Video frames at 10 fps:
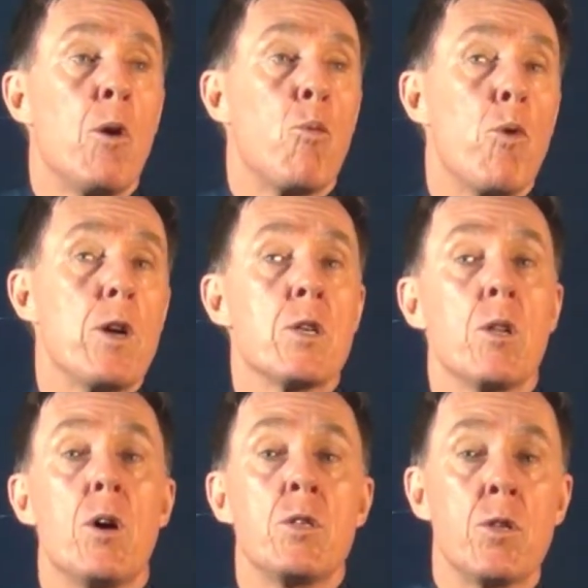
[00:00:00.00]

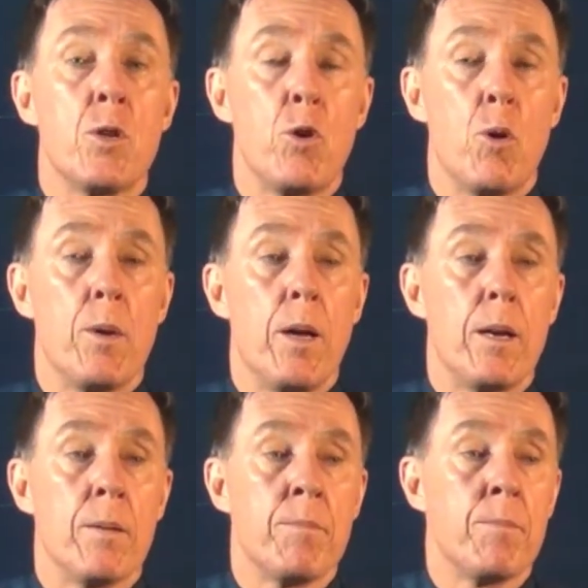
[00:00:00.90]
Rationalising the
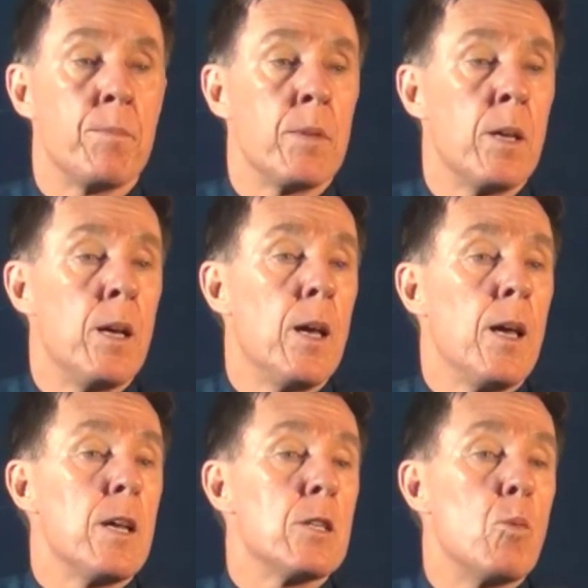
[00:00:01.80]
denominator.
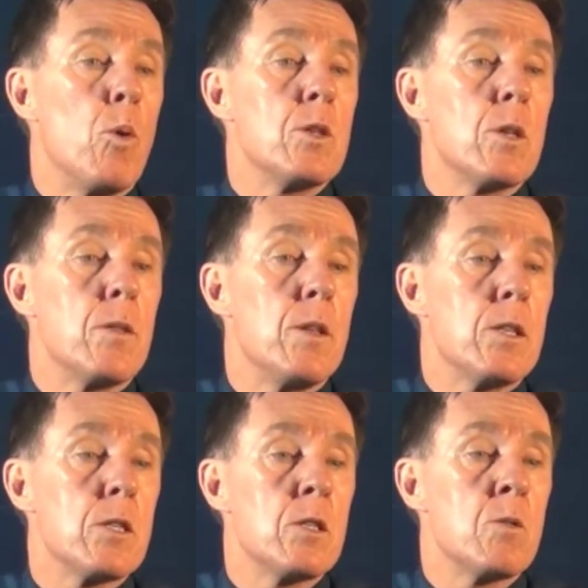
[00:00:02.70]
So one's like
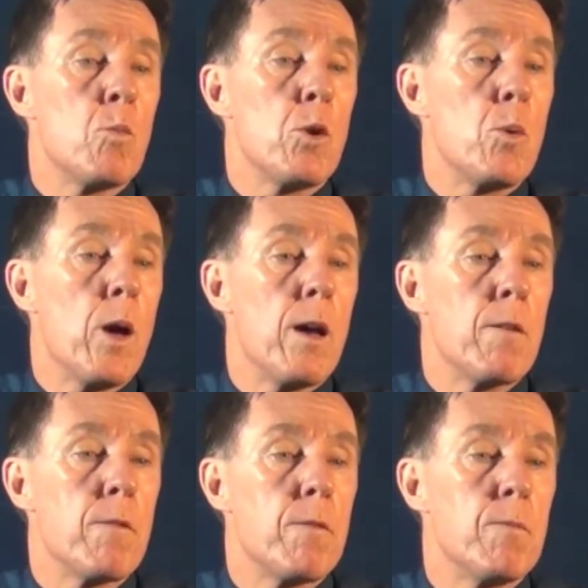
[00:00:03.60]
this, where you
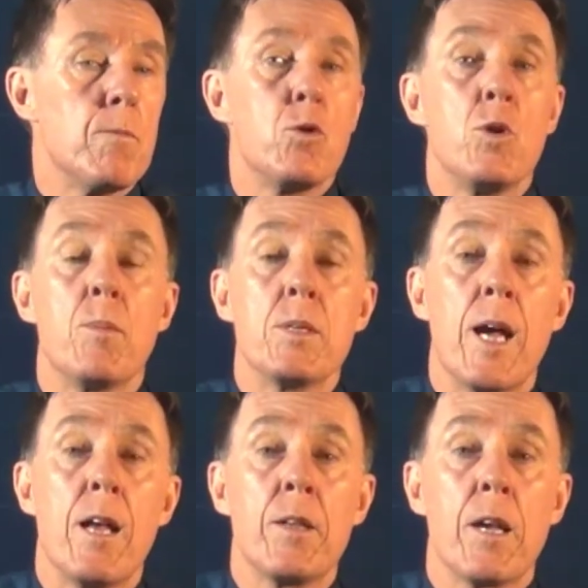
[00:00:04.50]
have two numbers
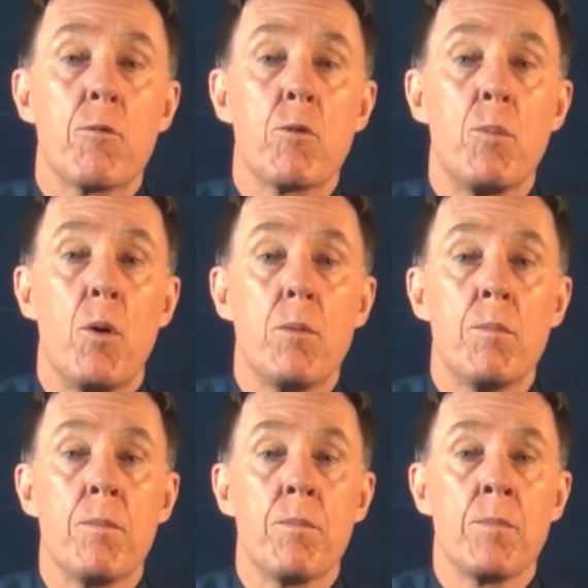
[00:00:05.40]
add together on the bottom,
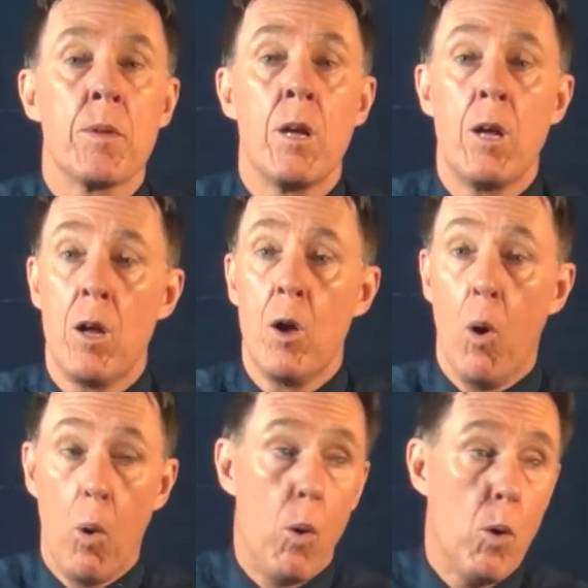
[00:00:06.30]

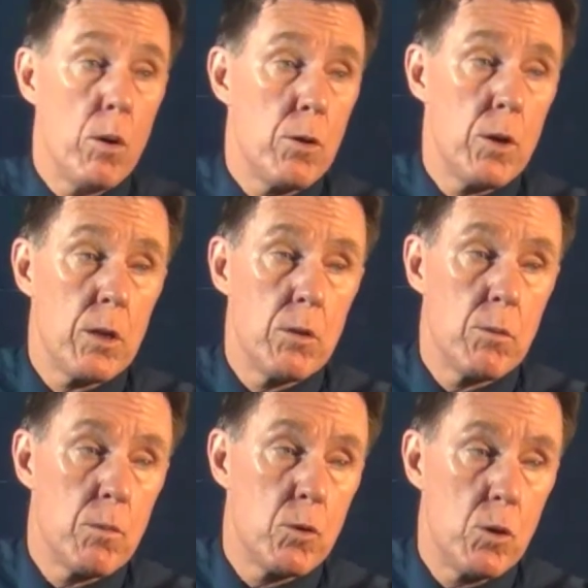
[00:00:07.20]
or you can do
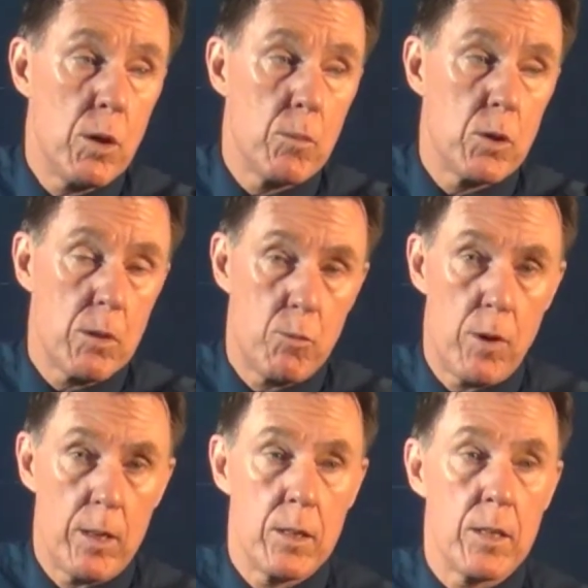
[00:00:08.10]
it with two numbers
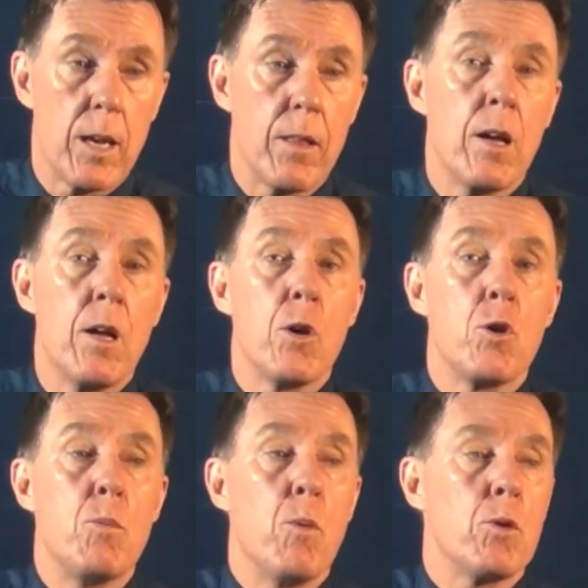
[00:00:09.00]
subtracted together.
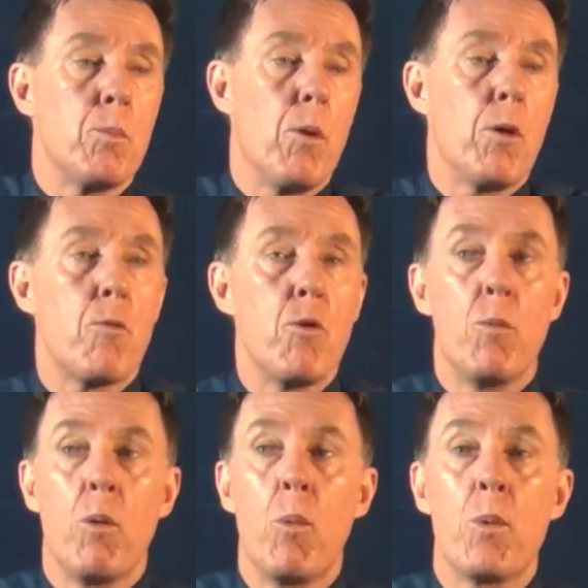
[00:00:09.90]
You multiply through
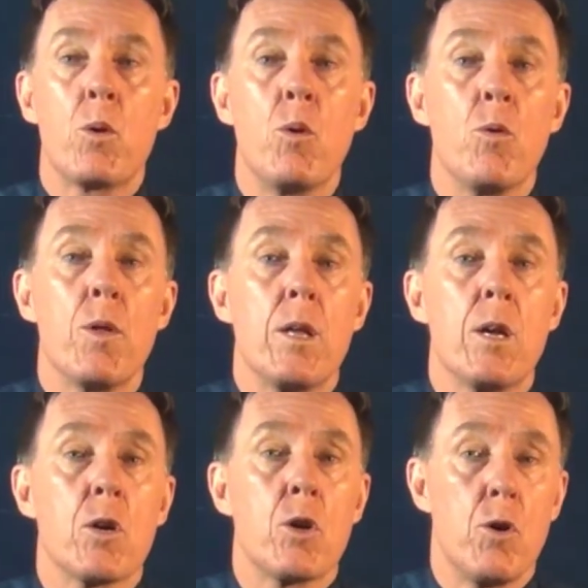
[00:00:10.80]
by what we call the
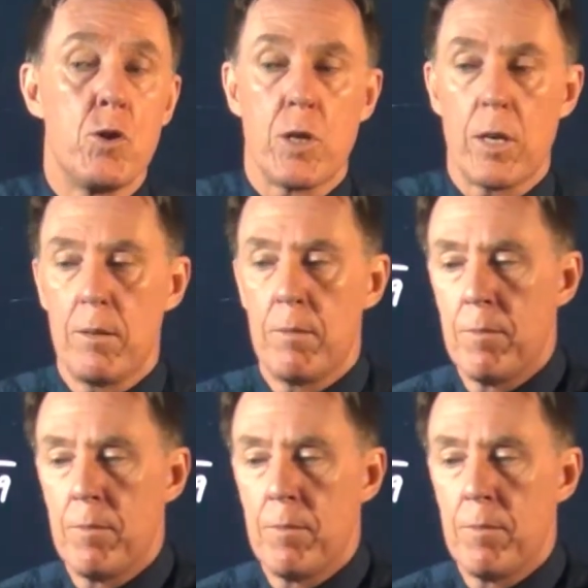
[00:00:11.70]
conjugate.